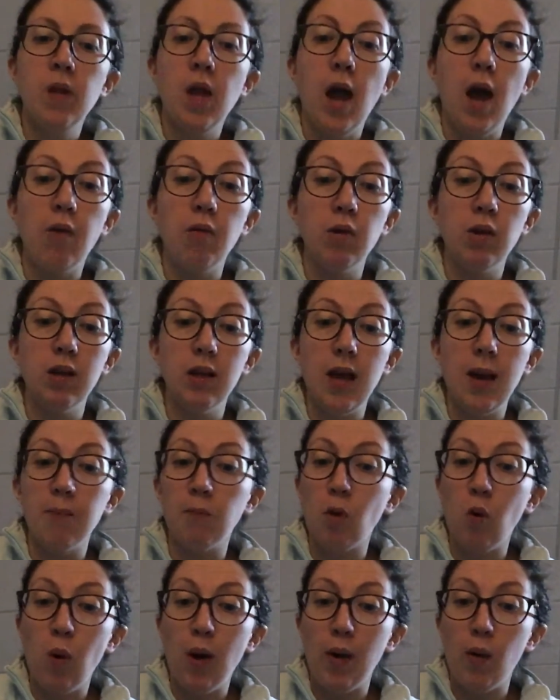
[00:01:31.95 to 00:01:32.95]
I really
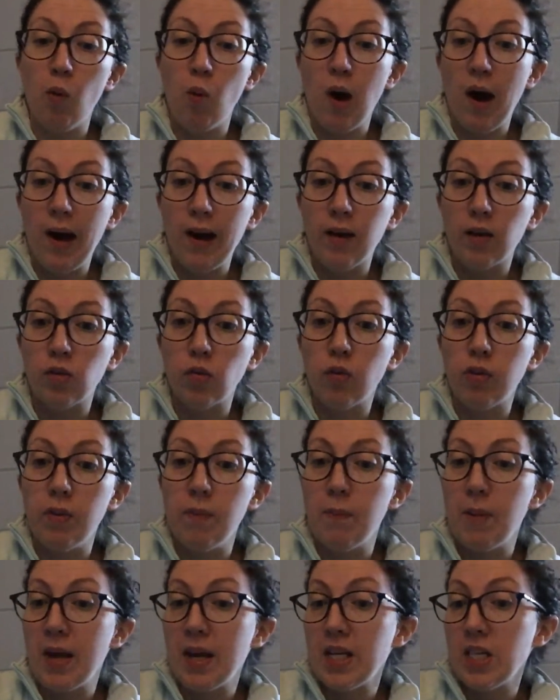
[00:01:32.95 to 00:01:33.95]
am quite wild with
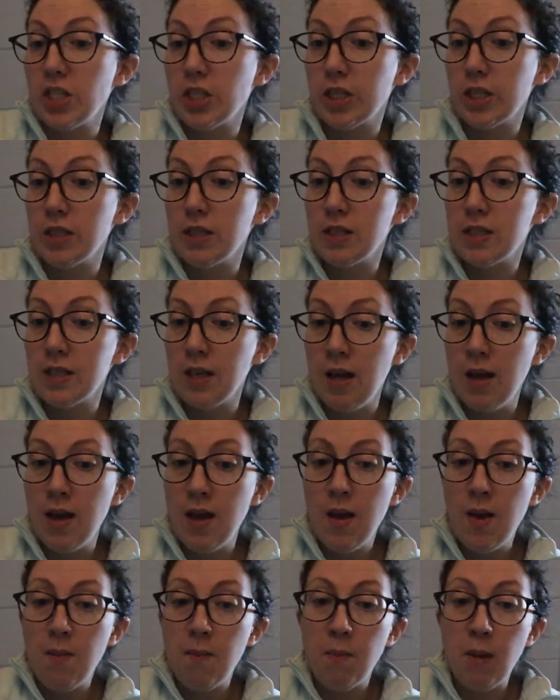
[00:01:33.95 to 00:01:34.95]
impatience.
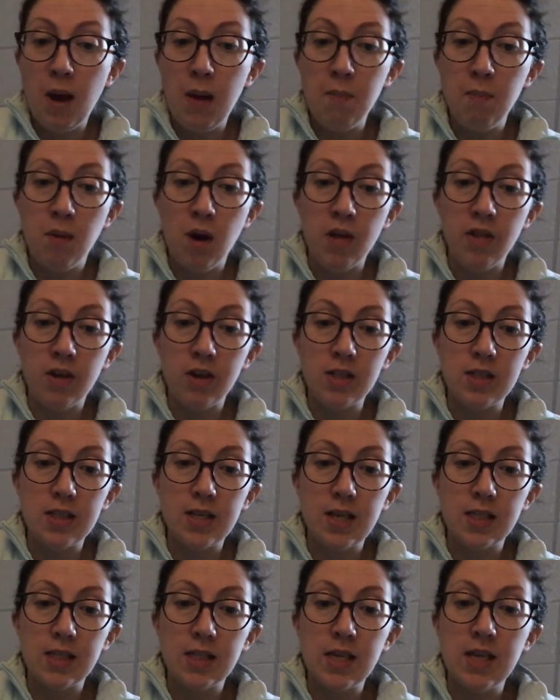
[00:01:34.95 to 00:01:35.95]
My mother
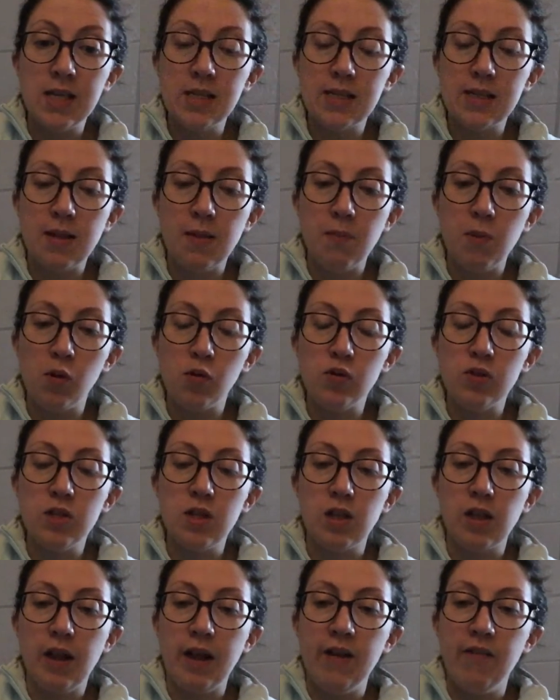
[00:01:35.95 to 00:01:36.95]
says he is the most
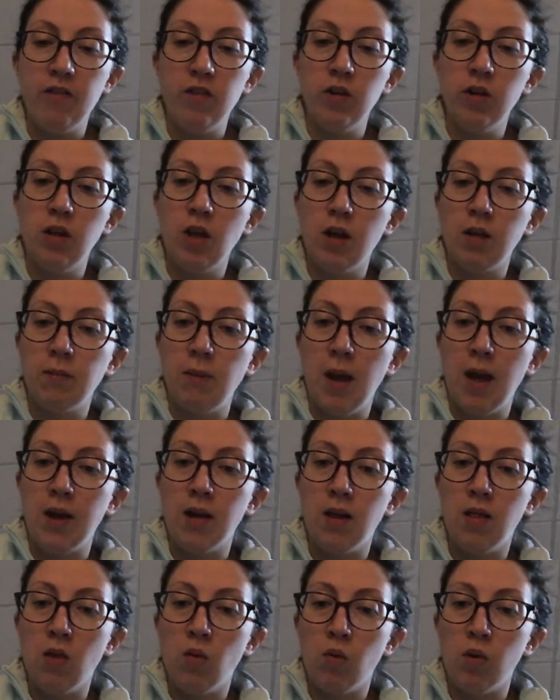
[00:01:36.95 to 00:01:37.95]
delightful young man
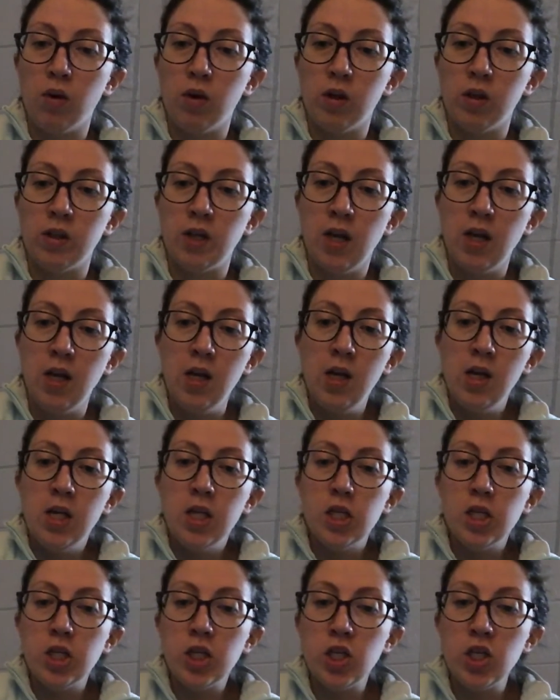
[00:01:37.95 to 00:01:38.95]
in the world.
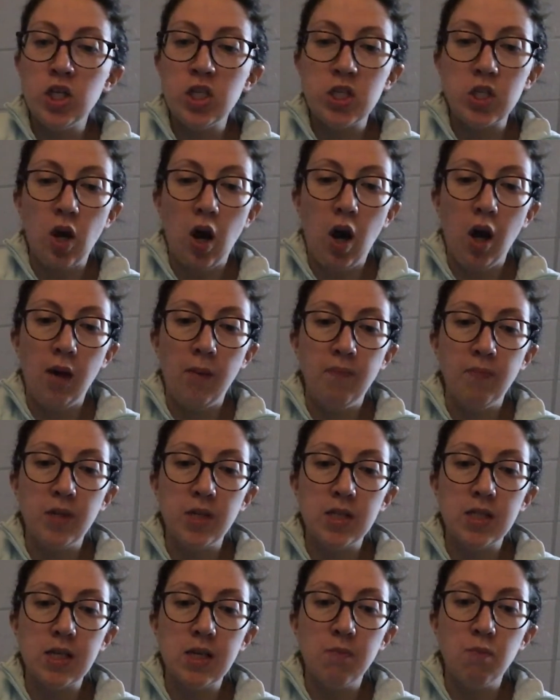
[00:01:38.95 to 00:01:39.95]
She saw him
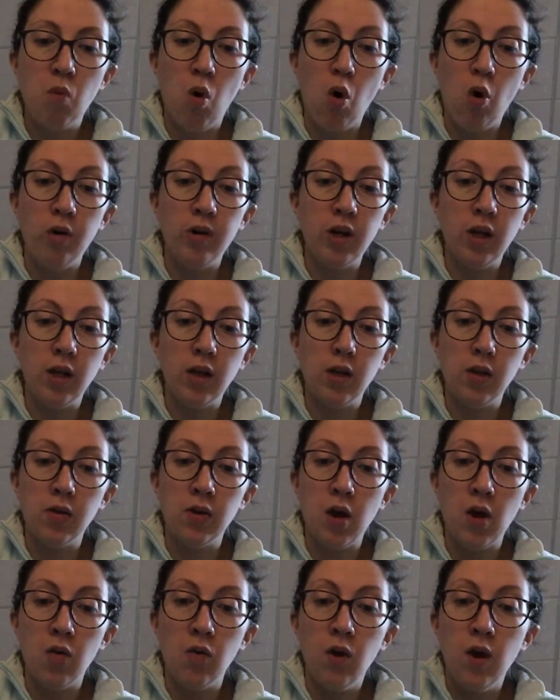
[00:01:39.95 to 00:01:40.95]
this morning, you
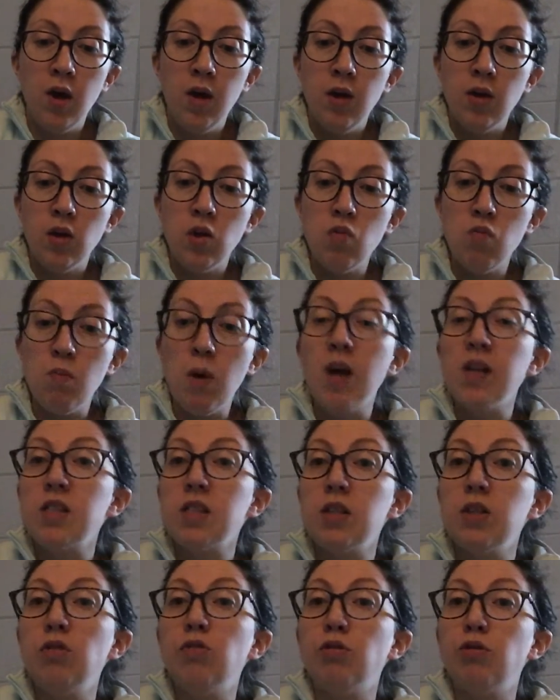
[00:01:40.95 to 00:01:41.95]
know. You
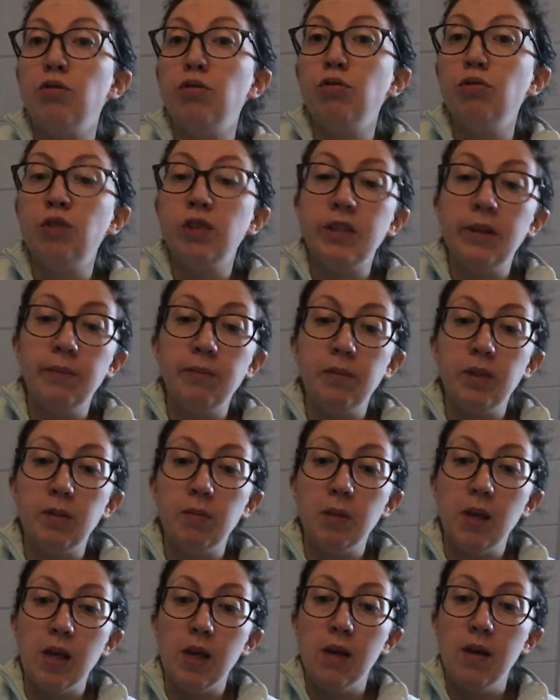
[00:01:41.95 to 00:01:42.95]
must introduce him to
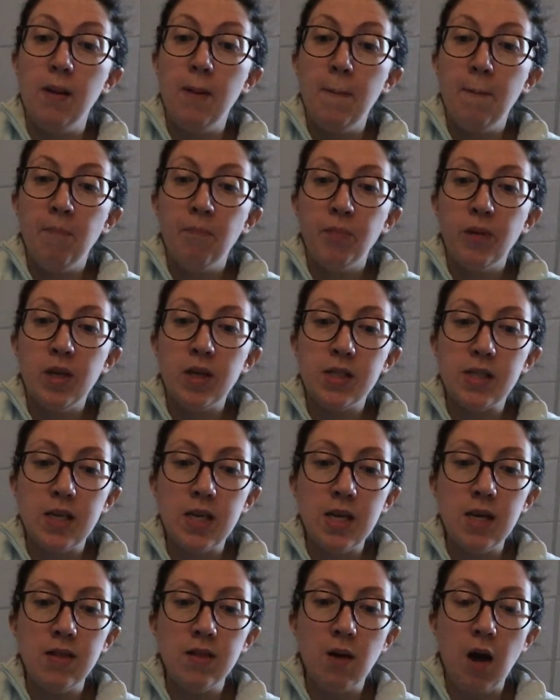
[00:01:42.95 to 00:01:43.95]
me. Is
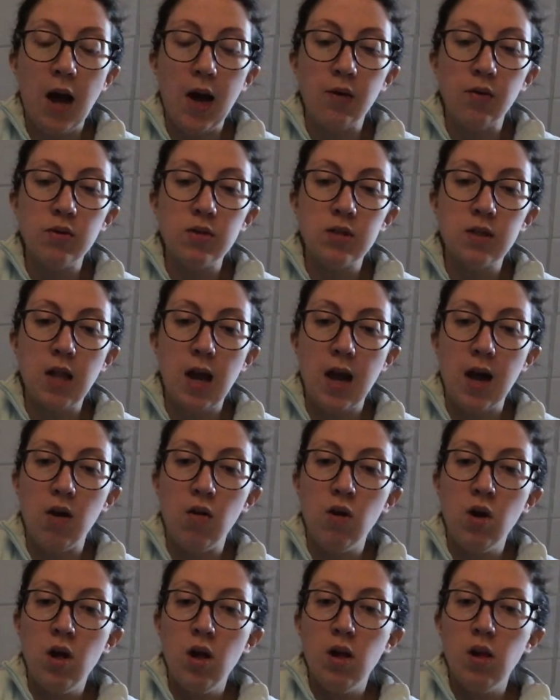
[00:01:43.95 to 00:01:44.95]
he in the house now?
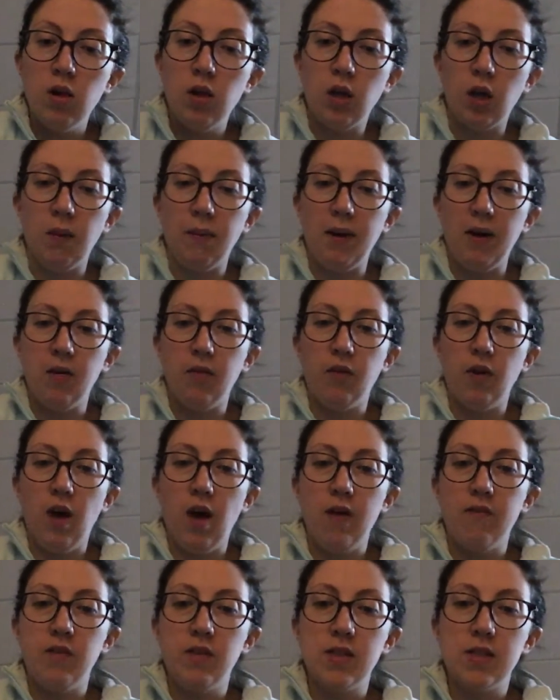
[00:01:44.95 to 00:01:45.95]
Look about for
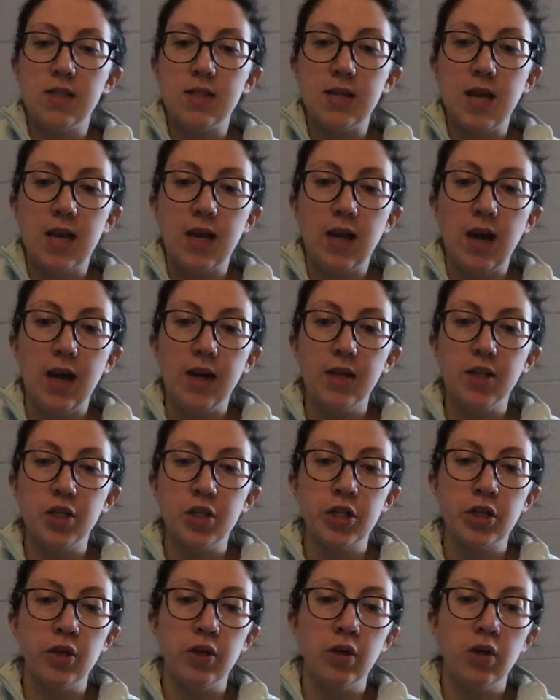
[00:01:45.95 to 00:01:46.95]
heaven's sake. I
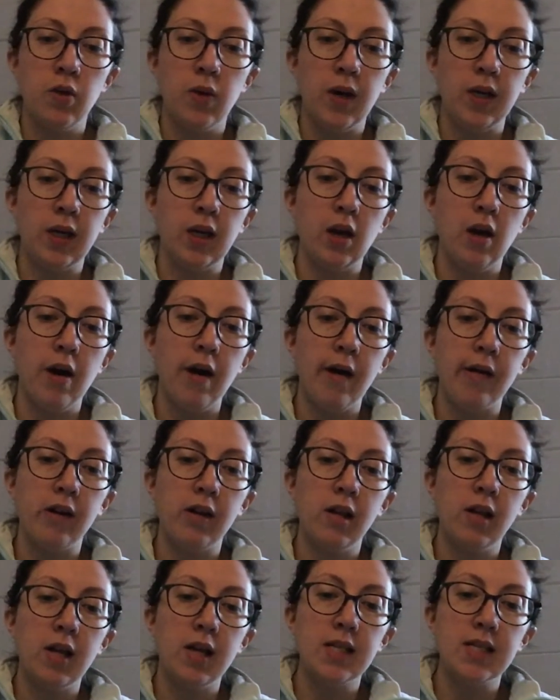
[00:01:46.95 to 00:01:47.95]
assure you I can
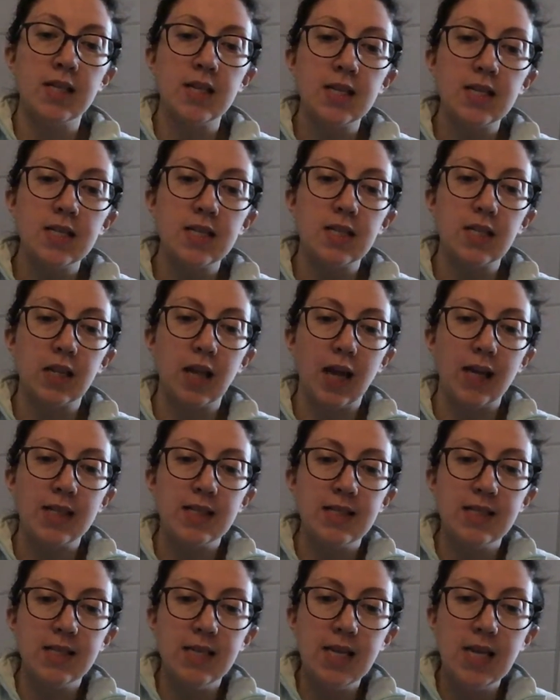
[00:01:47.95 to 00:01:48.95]
hardly exist till I
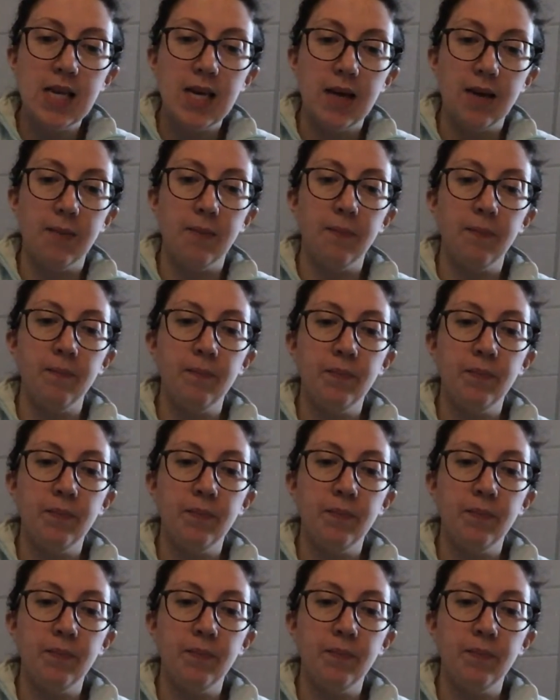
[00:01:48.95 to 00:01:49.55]
see him."